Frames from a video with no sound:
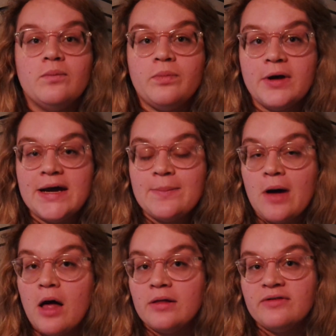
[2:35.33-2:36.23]
boy named
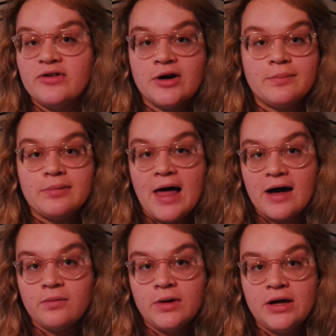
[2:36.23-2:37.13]
Oliver
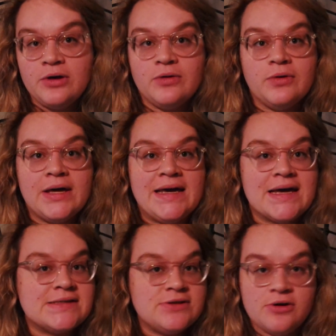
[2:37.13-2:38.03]
Blackwood, who he
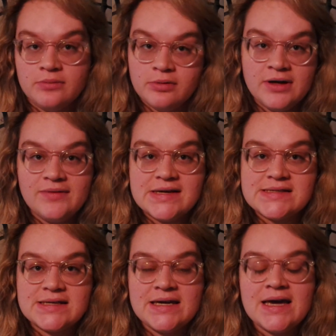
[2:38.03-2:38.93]
has known
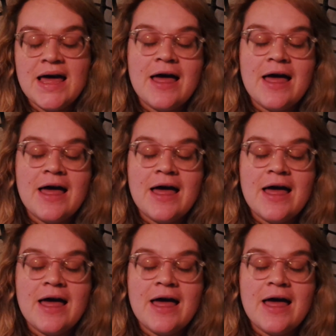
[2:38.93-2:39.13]
previously.